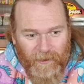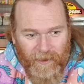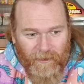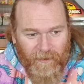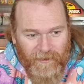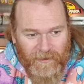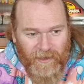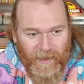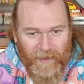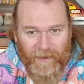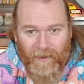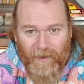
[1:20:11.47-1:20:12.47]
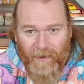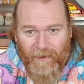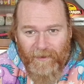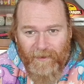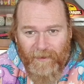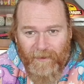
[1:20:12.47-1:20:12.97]
You know, it's like,
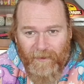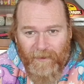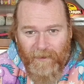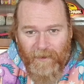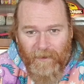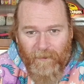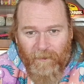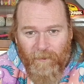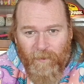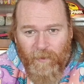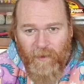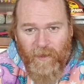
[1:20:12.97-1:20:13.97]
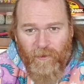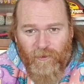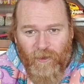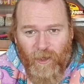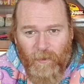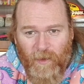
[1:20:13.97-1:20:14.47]
please
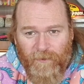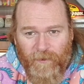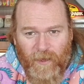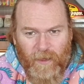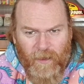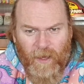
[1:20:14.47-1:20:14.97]
show my feet.